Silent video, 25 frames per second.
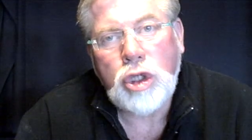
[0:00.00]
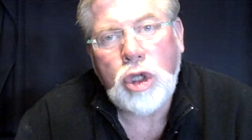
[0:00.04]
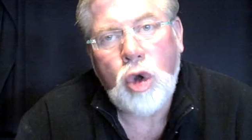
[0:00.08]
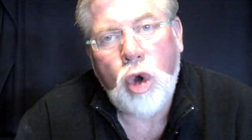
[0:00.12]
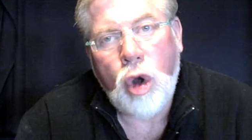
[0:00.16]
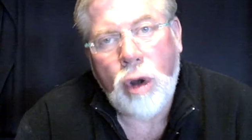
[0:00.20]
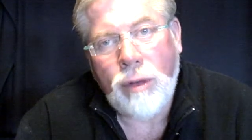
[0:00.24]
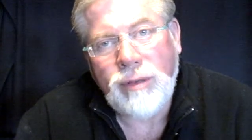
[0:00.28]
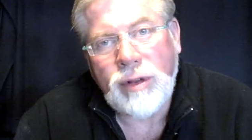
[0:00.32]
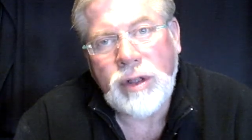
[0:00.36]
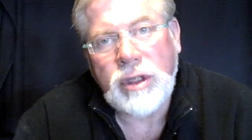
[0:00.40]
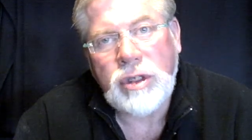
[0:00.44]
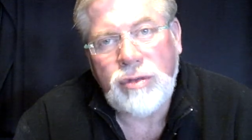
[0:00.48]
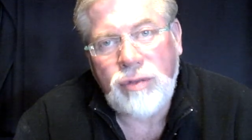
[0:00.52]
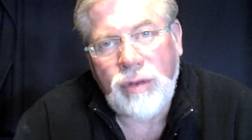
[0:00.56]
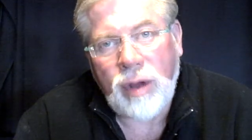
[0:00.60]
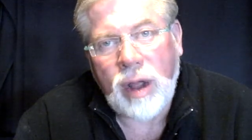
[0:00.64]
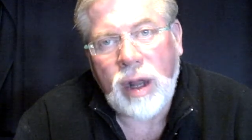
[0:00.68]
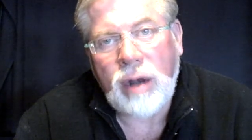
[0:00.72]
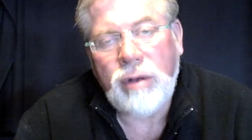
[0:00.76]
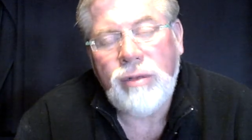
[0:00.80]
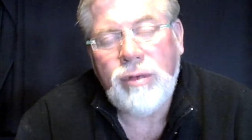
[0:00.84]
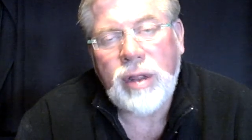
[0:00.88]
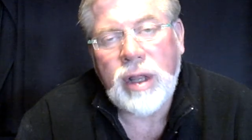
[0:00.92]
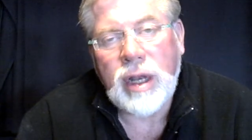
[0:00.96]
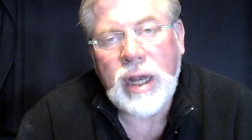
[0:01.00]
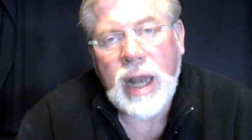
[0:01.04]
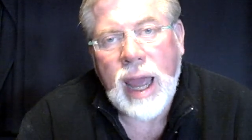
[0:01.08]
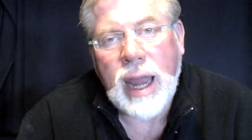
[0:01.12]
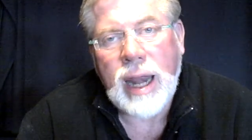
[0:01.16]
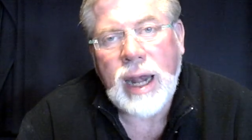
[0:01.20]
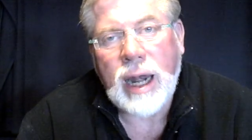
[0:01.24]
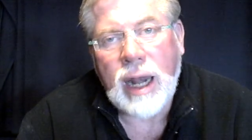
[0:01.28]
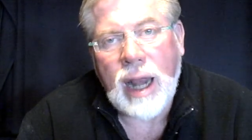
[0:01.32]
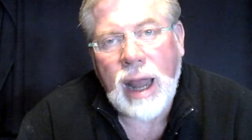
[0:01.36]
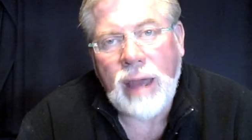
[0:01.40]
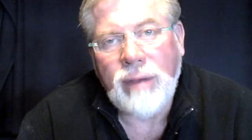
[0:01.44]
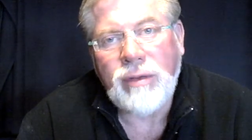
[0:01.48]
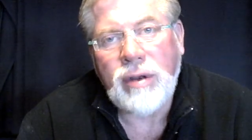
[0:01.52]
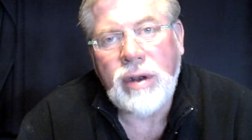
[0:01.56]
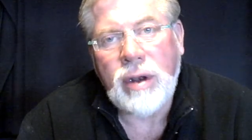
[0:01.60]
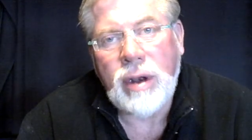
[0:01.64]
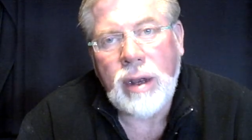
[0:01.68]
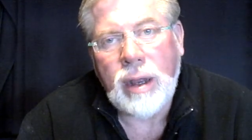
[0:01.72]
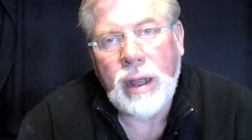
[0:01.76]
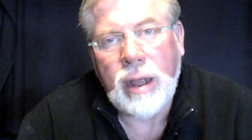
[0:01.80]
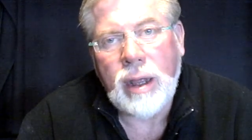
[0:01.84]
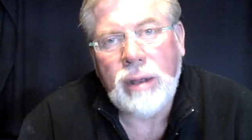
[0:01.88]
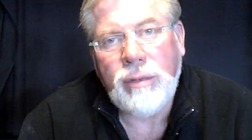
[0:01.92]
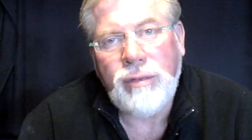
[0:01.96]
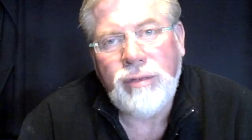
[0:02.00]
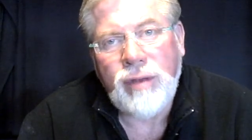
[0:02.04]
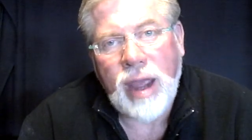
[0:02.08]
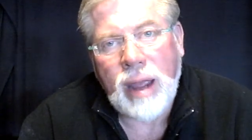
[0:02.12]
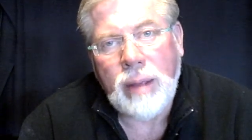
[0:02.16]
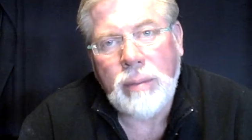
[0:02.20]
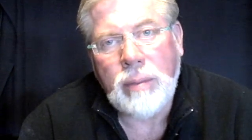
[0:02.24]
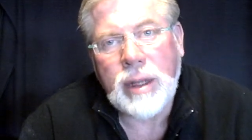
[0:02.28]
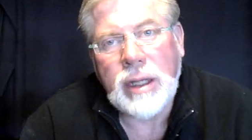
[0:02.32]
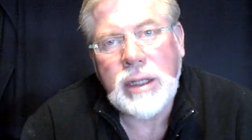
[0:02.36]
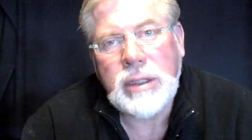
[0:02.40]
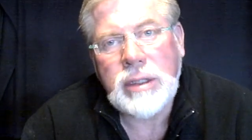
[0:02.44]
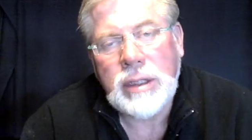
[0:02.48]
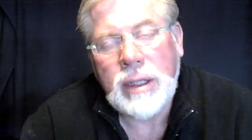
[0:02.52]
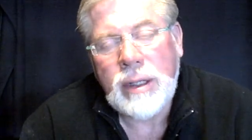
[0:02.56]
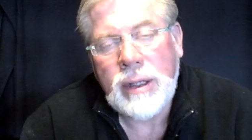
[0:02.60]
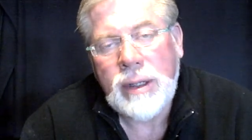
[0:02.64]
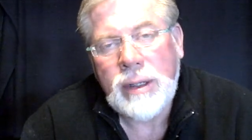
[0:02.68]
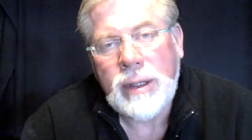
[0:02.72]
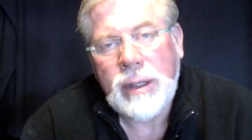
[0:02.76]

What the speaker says: and Orphans Fund for the 9/11 families.